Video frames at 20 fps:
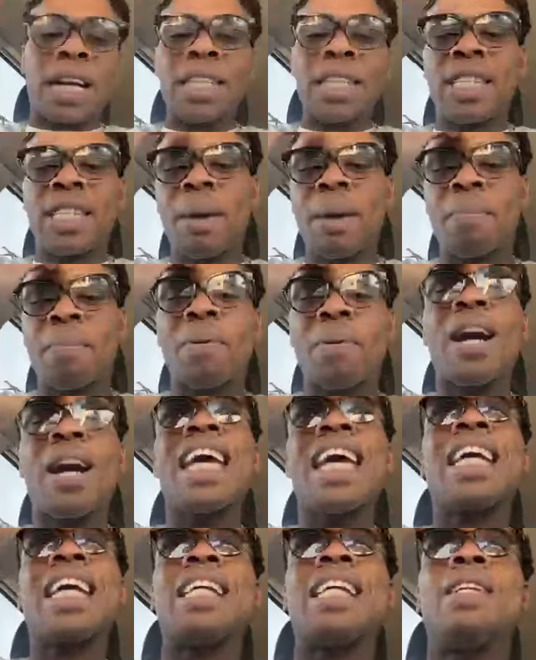because their
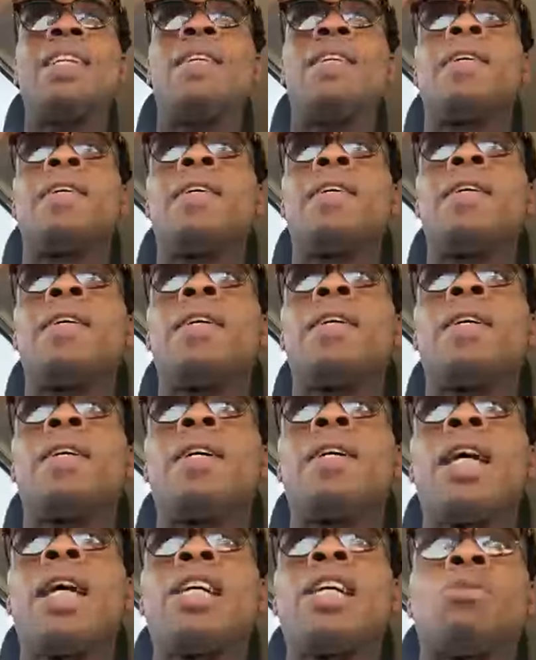brain
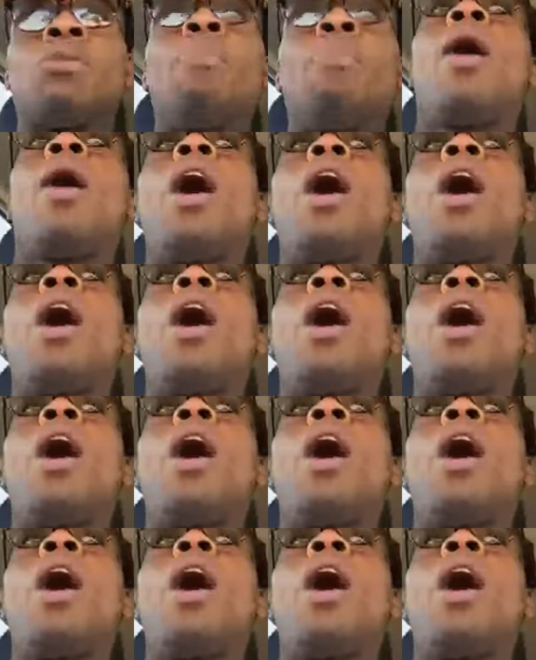is